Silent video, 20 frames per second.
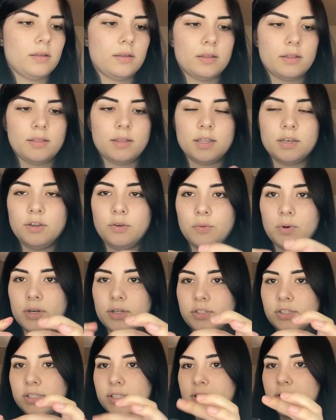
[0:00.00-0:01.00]
And then you want
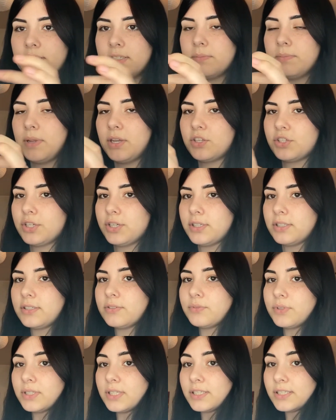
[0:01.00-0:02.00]
to just make sure it's
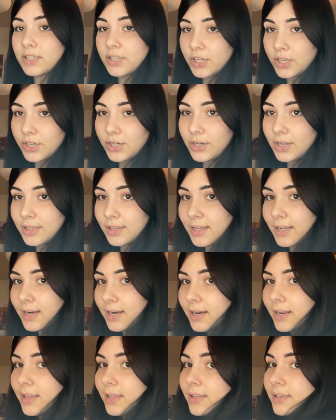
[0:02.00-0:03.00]
really secure on there,
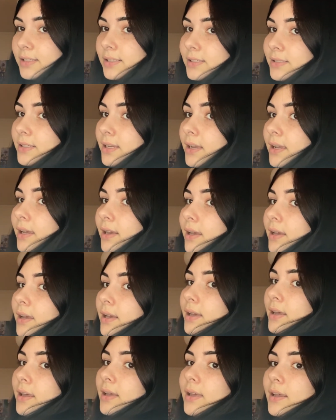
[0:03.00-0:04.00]
and
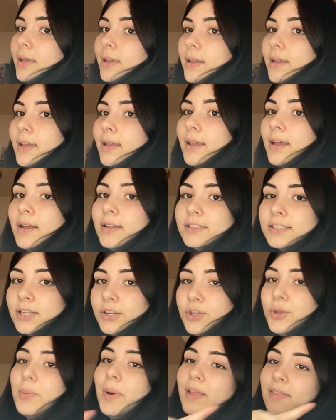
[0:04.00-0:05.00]
I'll tell
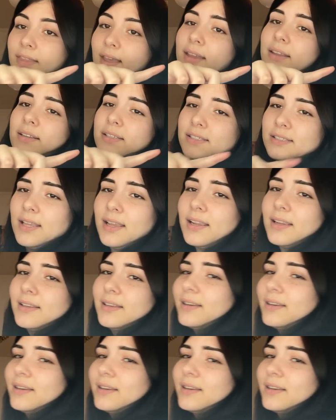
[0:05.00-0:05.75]
you about that in a second.